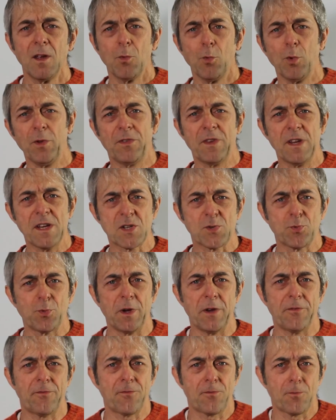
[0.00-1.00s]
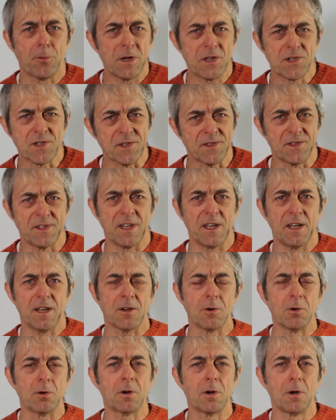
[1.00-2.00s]
With this, we have reached the
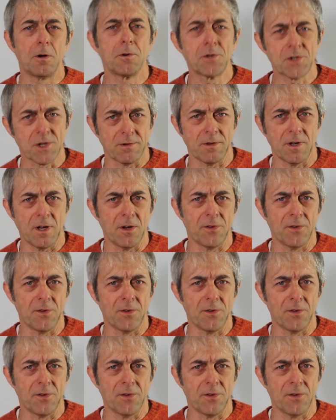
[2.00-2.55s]
conclusion